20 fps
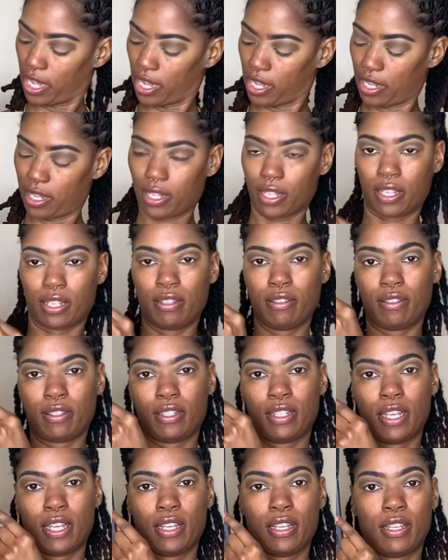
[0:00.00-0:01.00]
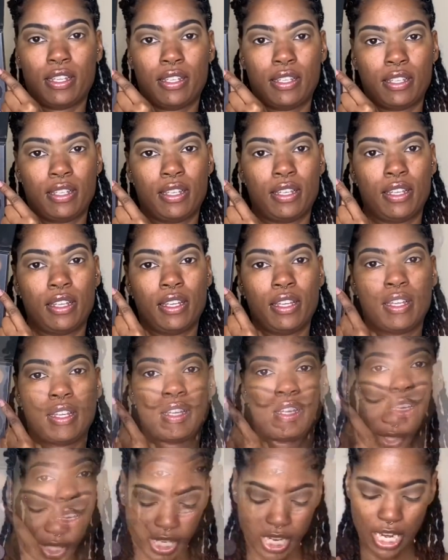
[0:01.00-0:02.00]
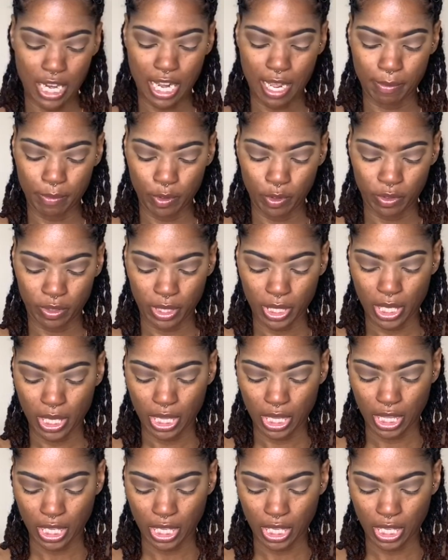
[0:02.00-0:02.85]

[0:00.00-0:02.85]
that? Can you see that? And I'm using